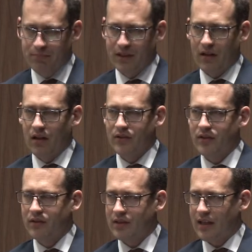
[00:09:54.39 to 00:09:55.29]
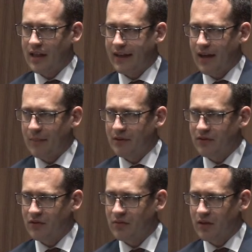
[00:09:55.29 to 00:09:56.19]
but also that that gap
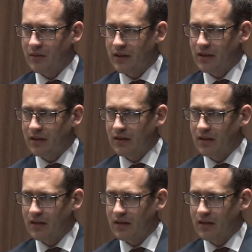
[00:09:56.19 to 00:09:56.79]
is growing.